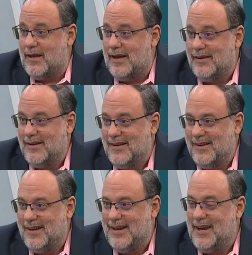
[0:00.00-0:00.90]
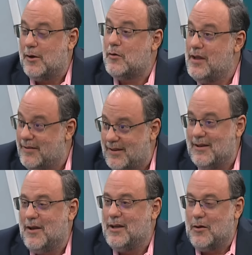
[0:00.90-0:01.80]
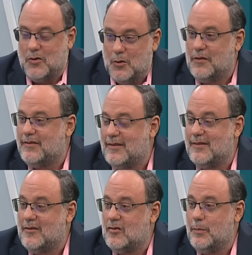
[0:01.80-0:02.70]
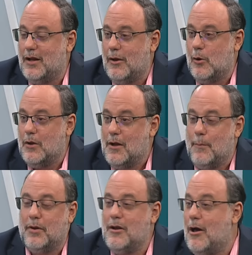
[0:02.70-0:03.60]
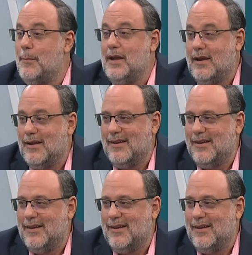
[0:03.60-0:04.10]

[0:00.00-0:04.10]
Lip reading: that. He agrees that dual citizens should be allowed, but not me.